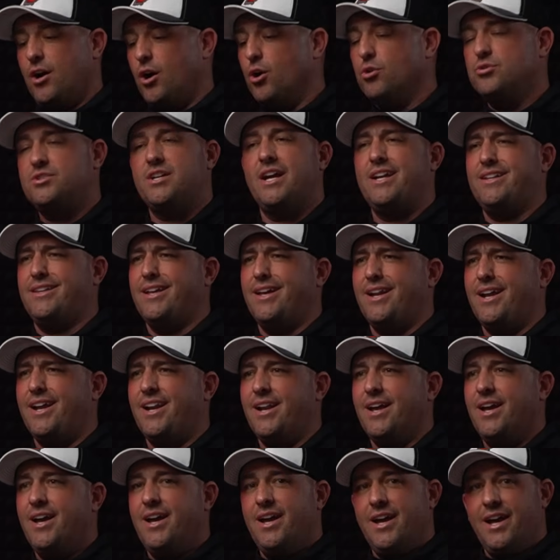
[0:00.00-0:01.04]
OJ did
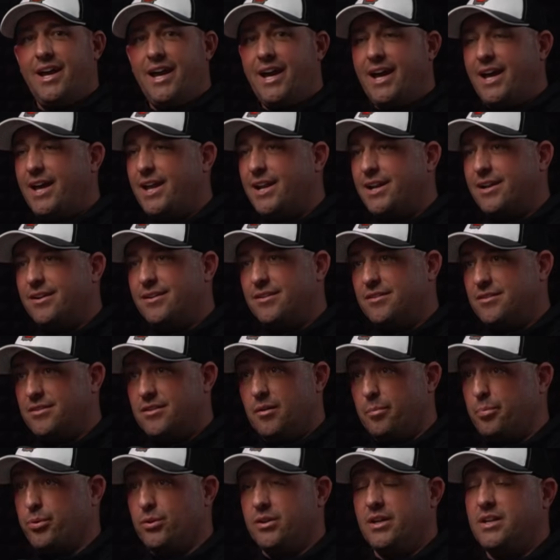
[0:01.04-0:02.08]
it, and
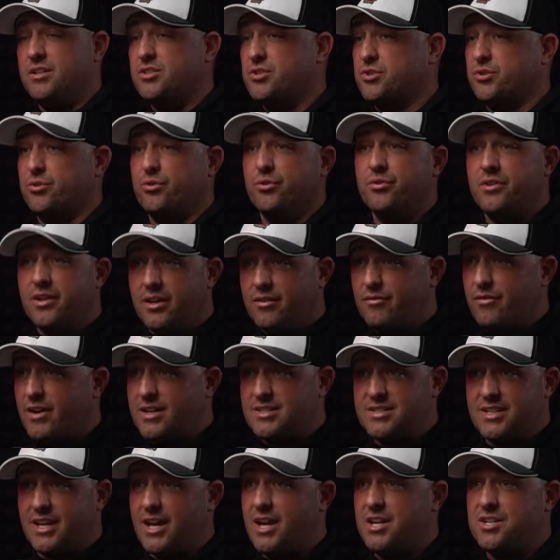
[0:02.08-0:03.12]
the police screwed the
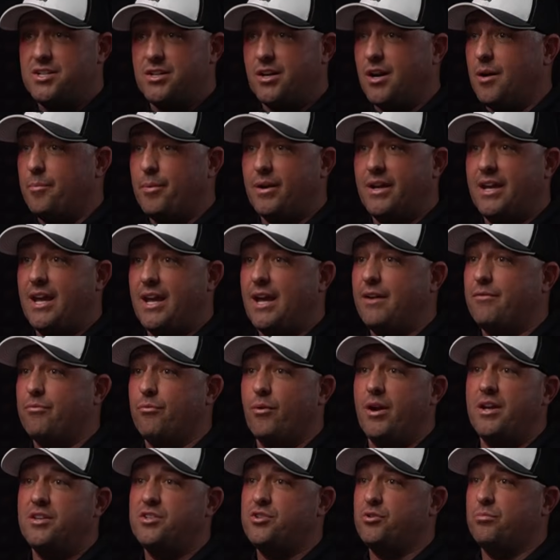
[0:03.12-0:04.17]
investigation up and gave
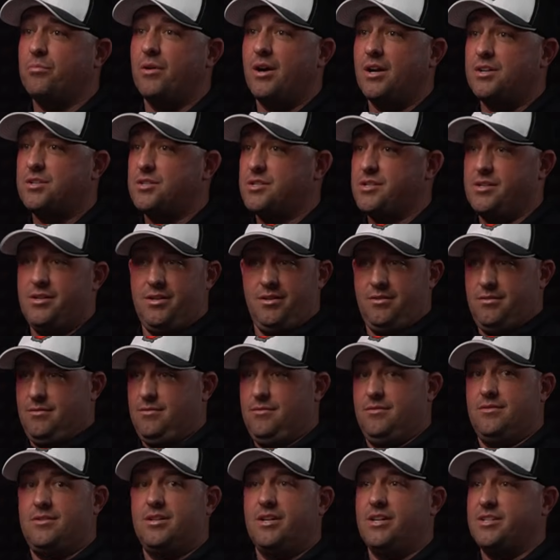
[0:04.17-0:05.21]
way too much
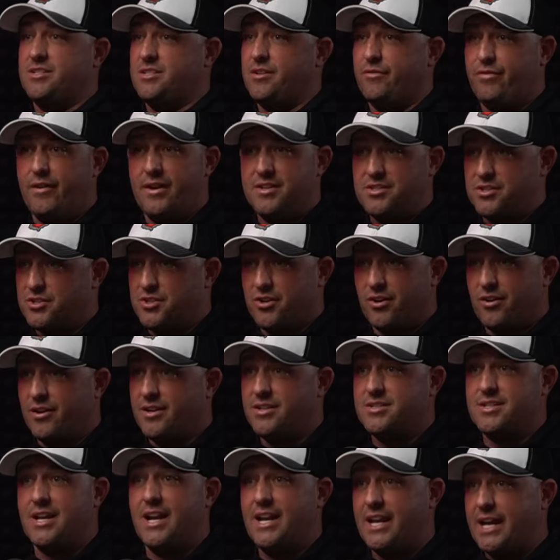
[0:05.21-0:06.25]
to his defense attorneys, uh-huh.